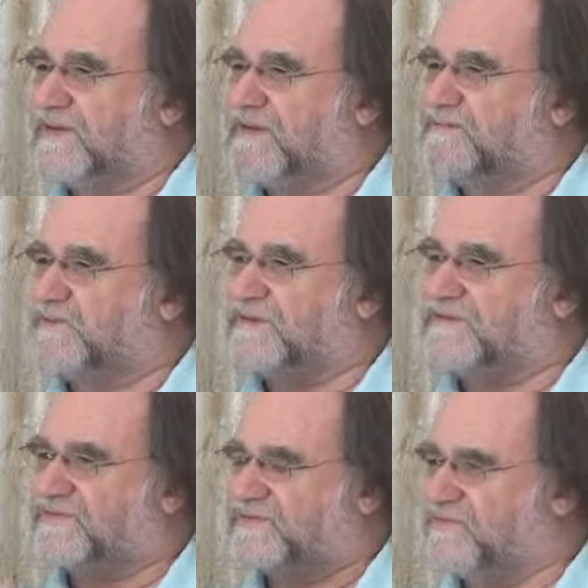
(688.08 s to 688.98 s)
and we
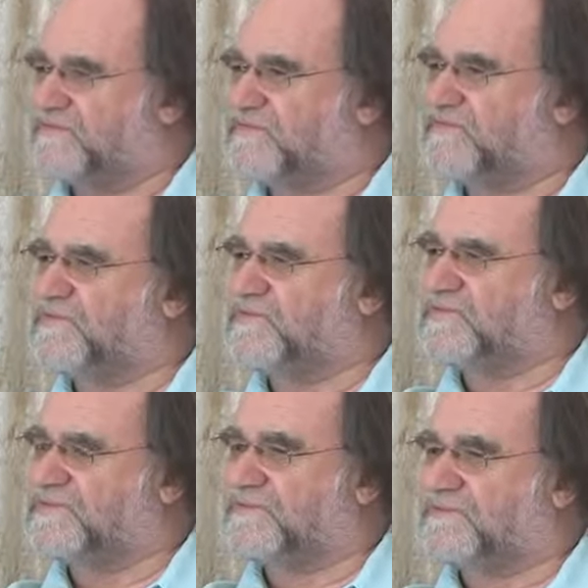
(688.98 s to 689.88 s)
serve the
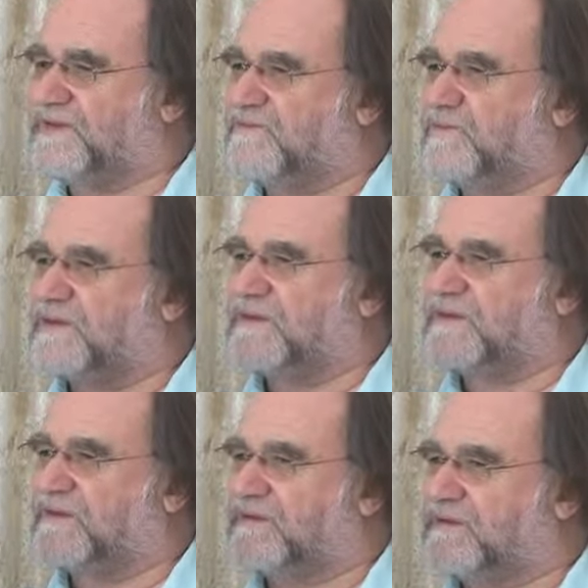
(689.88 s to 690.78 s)
food, then
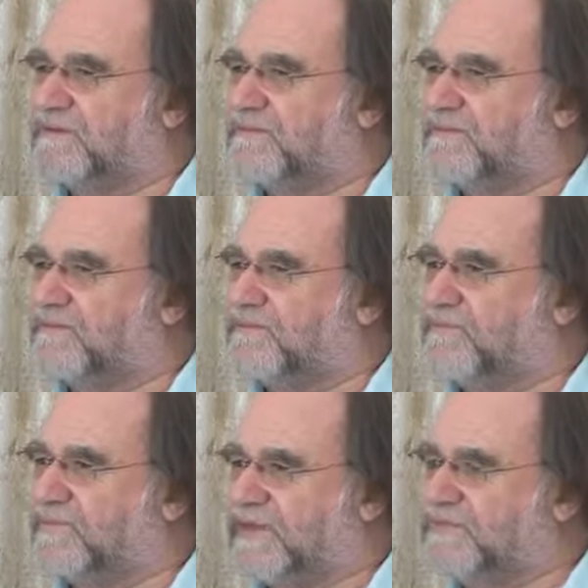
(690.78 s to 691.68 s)
we
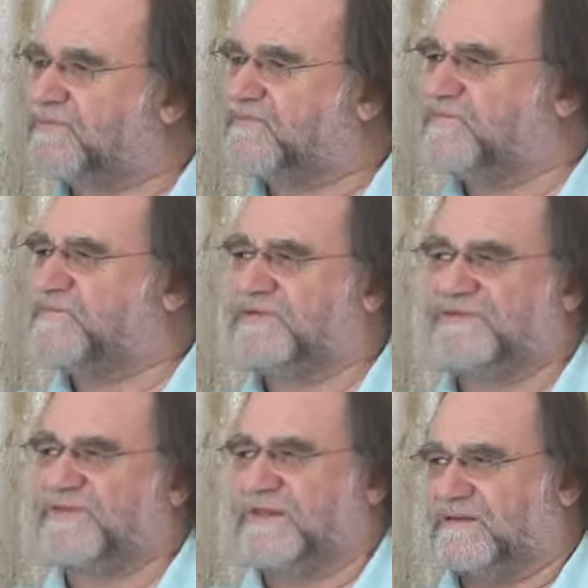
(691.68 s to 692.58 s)
eat the food in
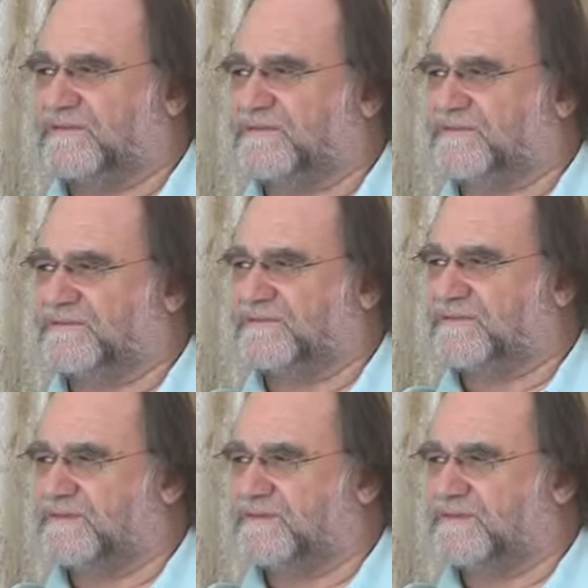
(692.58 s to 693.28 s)
silence.